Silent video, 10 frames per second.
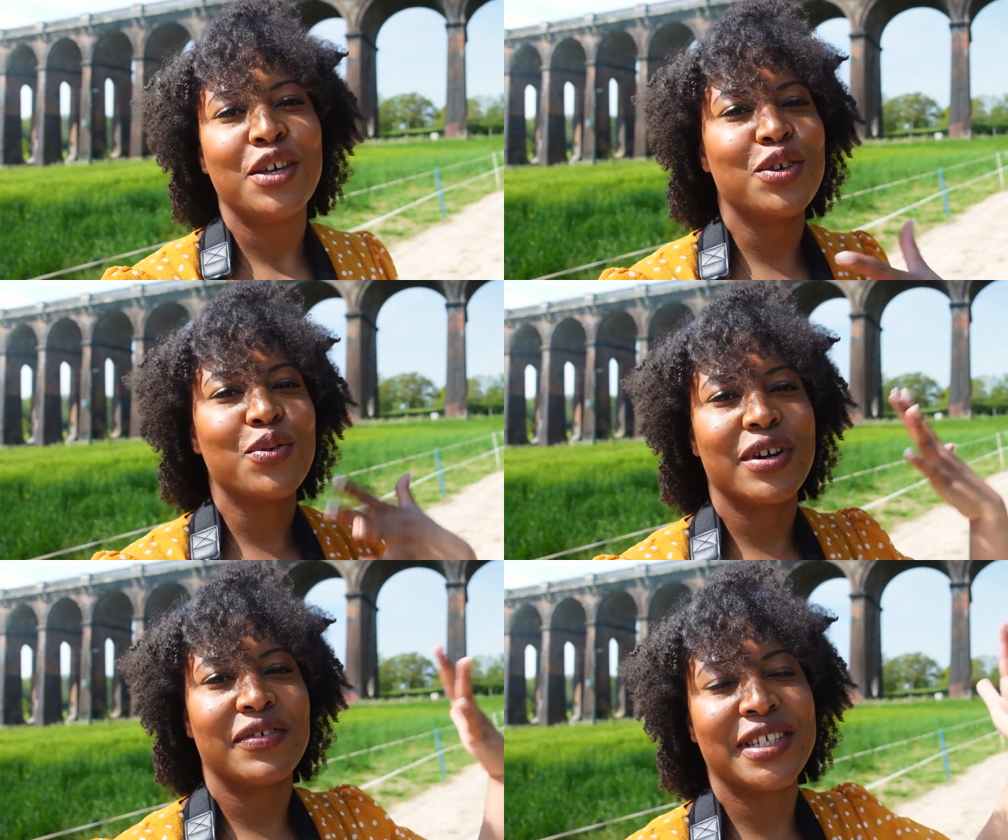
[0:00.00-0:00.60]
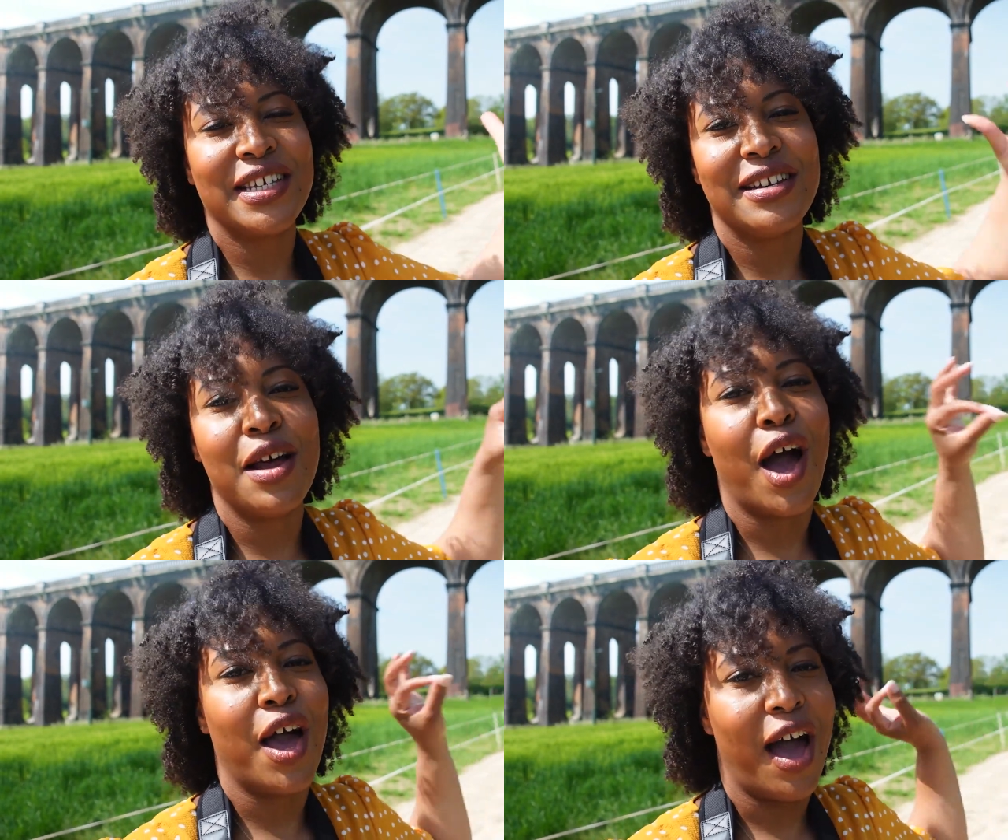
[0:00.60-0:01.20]
you would have seen
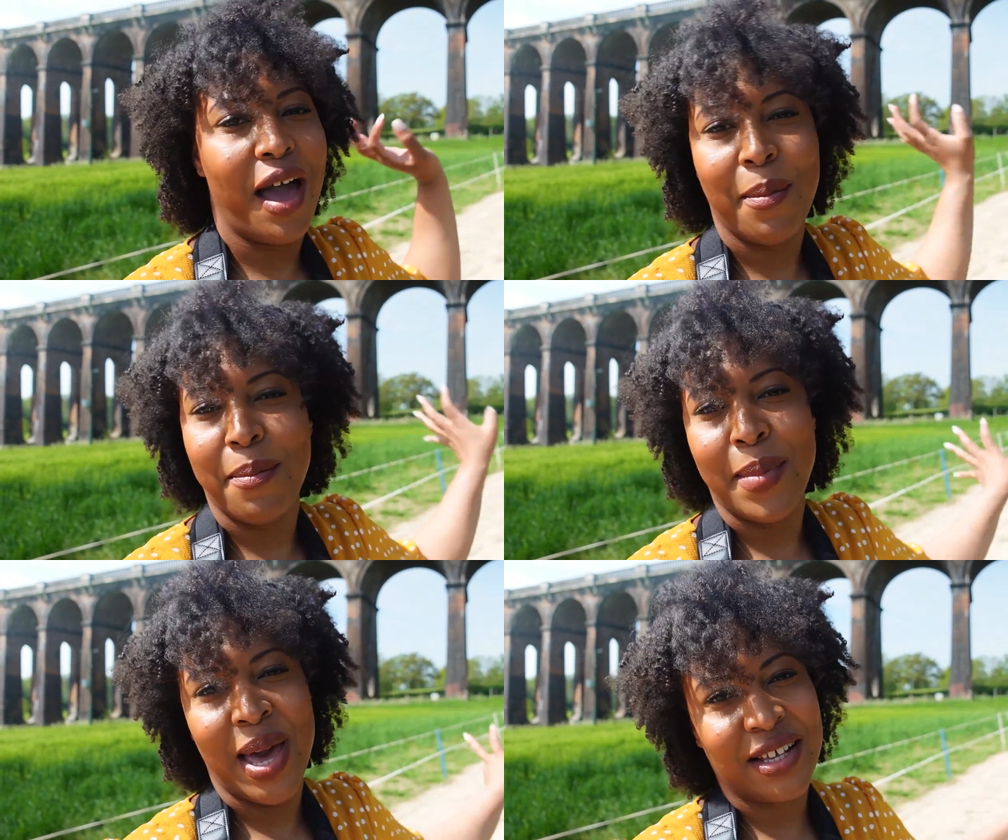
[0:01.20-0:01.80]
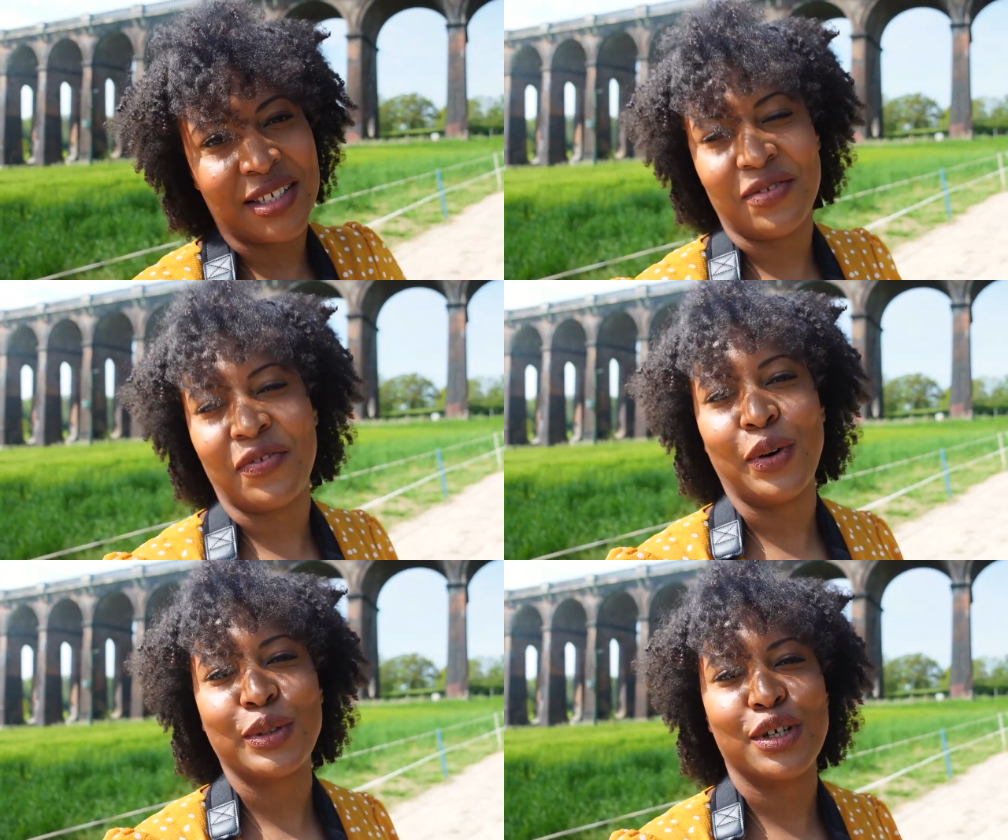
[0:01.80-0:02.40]
amazing
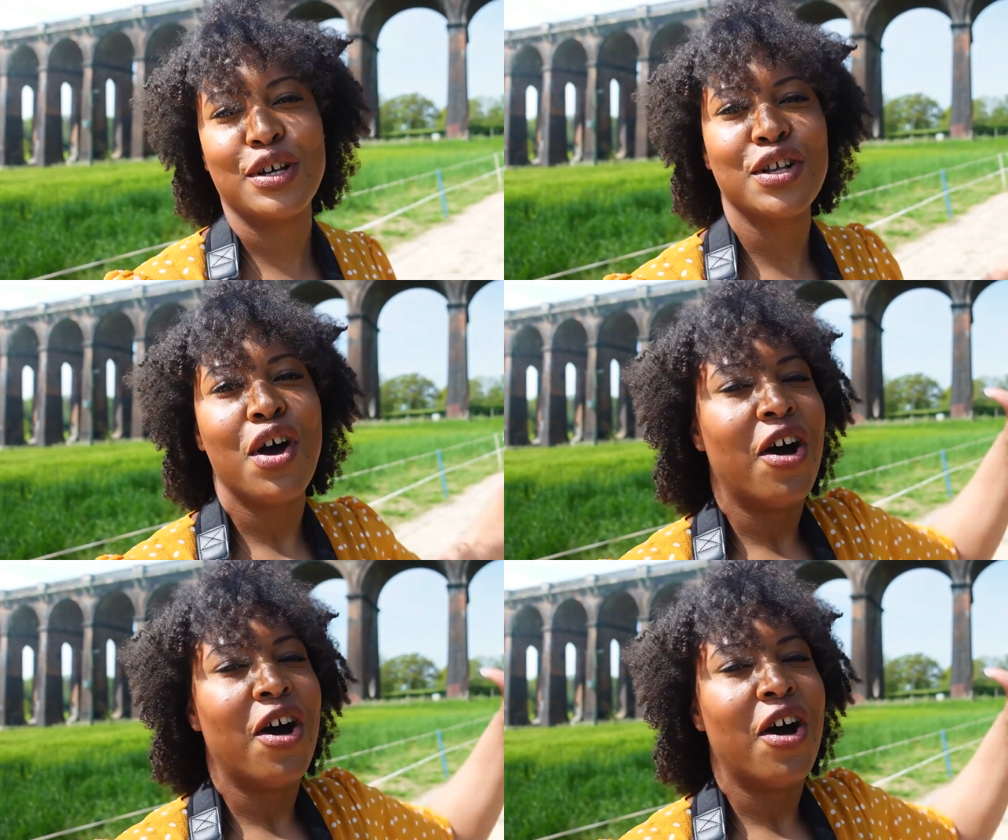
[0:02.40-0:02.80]
photos